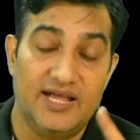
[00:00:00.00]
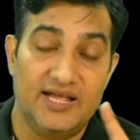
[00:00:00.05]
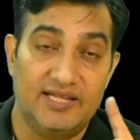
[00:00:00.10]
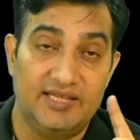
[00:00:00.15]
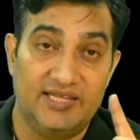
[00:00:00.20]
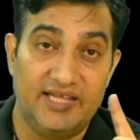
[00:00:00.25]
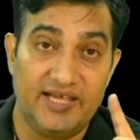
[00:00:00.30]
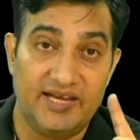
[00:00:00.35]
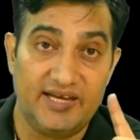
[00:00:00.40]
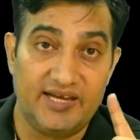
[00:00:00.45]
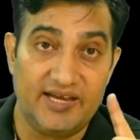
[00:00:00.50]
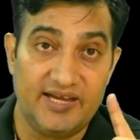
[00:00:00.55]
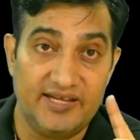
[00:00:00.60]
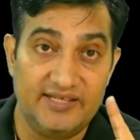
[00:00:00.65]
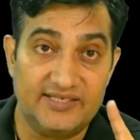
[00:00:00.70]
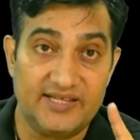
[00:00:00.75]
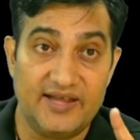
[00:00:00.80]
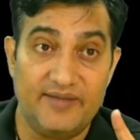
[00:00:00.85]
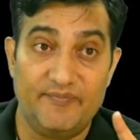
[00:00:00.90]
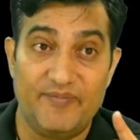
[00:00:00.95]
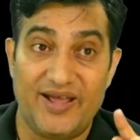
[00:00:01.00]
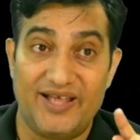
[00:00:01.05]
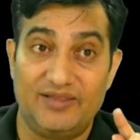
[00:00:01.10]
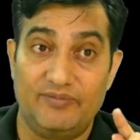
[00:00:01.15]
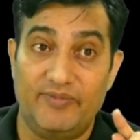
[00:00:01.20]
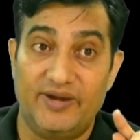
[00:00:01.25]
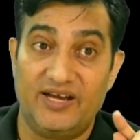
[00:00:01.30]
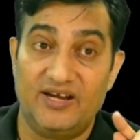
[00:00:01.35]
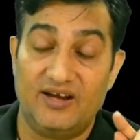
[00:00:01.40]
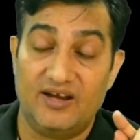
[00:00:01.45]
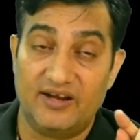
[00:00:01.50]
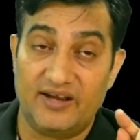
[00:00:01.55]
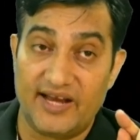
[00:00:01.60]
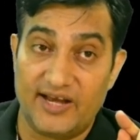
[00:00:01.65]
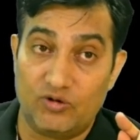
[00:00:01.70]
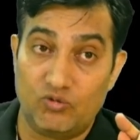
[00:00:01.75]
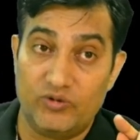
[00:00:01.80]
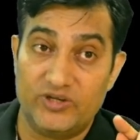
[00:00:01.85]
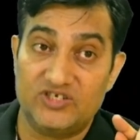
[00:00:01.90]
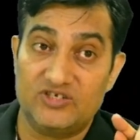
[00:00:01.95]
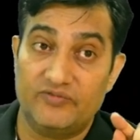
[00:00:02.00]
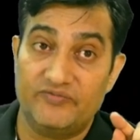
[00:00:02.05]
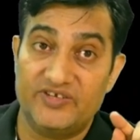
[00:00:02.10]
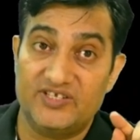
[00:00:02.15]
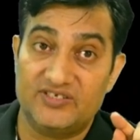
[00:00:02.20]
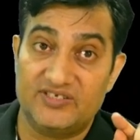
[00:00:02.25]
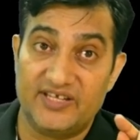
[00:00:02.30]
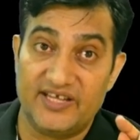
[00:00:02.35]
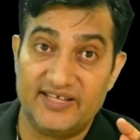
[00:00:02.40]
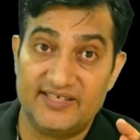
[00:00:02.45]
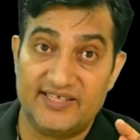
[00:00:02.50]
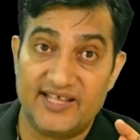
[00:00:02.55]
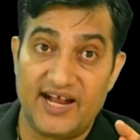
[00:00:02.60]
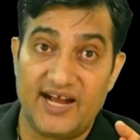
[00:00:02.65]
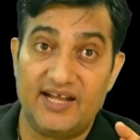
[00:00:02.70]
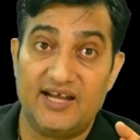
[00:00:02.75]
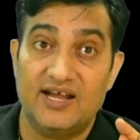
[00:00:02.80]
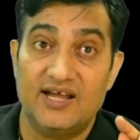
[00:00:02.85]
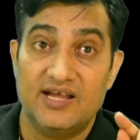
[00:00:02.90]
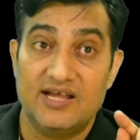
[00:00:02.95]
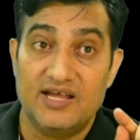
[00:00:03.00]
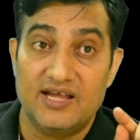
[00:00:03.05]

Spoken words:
there is a mathematical calculation which says that